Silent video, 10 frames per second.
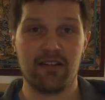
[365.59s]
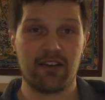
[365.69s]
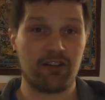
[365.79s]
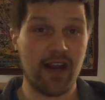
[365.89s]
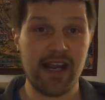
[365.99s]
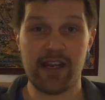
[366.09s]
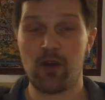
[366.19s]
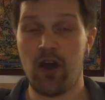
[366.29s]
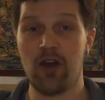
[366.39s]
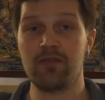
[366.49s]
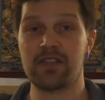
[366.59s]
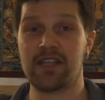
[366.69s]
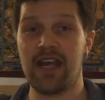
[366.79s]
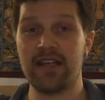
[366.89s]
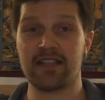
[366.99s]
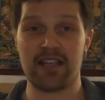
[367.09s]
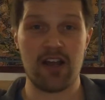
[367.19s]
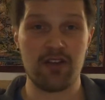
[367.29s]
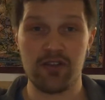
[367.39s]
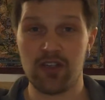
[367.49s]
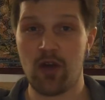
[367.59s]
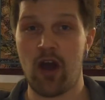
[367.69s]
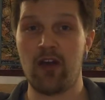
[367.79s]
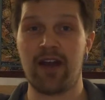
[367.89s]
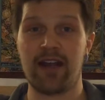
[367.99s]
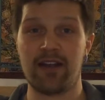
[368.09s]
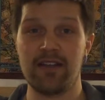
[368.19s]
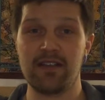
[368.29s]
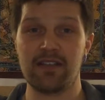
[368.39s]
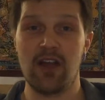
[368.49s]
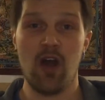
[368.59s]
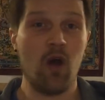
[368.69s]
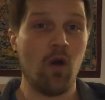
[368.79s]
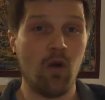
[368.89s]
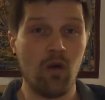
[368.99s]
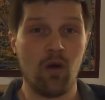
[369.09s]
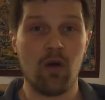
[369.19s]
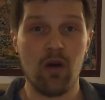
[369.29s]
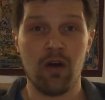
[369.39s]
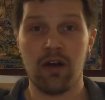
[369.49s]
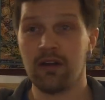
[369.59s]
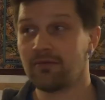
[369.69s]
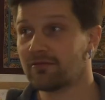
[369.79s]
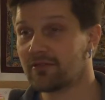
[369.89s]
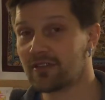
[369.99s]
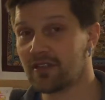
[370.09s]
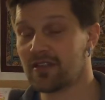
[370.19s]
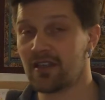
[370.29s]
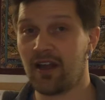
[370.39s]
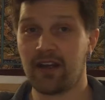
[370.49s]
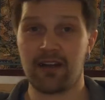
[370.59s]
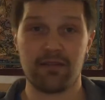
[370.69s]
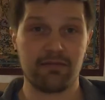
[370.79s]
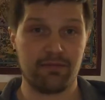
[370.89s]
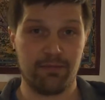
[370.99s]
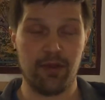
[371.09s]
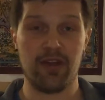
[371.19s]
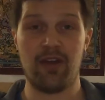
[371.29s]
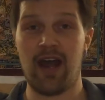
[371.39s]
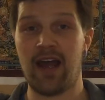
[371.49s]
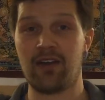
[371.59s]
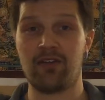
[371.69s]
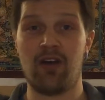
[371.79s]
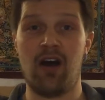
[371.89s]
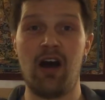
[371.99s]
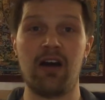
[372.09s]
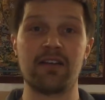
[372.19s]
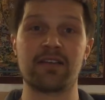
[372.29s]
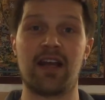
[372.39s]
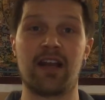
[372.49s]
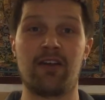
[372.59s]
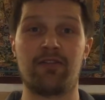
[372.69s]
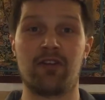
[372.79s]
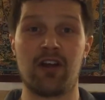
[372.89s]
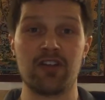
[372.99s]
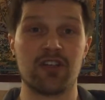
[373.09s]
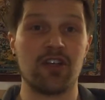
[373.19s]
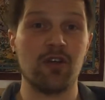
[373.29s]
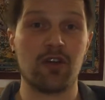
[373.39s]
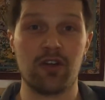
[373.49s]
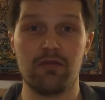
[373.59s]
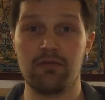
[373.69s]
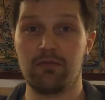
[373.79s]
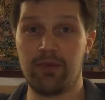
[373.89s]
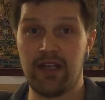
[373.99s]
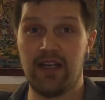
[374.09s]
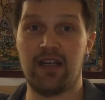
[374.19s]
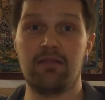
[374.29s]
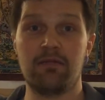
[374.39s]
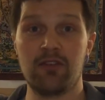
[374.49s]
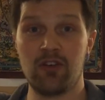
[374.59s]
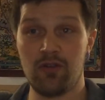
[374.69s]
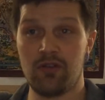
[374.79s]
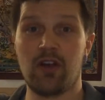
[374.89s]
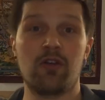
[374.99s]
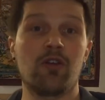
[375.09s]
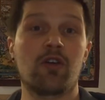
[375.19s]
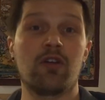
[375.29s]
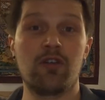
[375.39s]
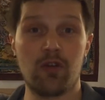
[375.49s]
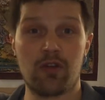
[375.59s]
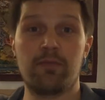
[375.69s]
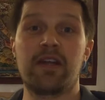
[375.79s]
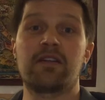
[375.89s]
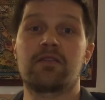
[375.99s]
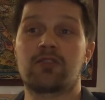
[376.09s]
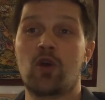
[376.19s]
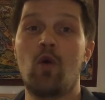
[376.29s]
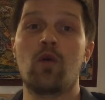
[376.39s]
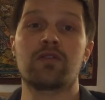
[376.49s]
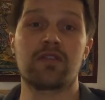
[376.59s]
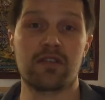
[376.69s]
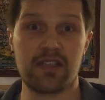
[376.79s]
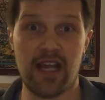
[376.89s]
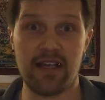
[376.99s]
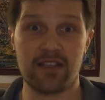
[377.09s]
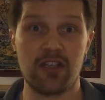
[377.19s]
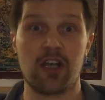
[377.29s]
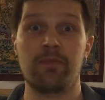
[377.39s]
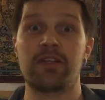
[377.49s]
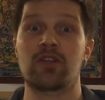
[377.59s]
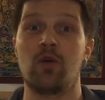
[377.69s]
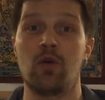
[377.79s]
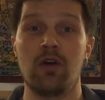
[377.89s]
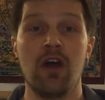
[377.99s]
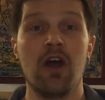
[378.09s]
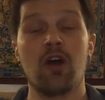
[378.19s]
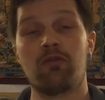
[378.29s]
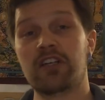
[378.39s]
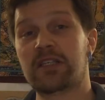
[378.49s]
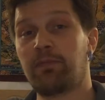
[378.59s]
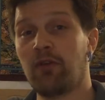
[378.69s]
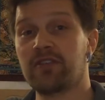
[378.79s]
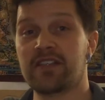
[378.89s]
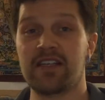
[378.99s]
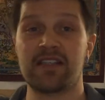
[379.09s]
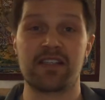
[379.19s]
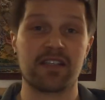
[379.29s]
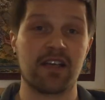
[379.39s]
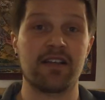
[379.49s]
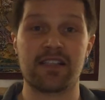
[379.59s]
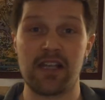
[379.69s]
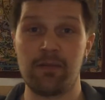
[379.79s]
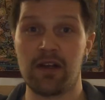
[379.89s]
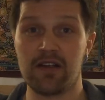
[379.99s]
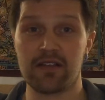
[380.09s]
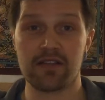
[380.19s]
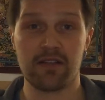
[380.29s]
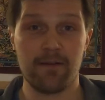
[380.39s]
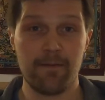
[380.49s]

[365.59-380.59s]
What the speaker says: creating your own states and using your own anchors, or just like putting your hand on your heart and standing up for your country, you can be you can be taught states, you can be taught responses to certain stimulus.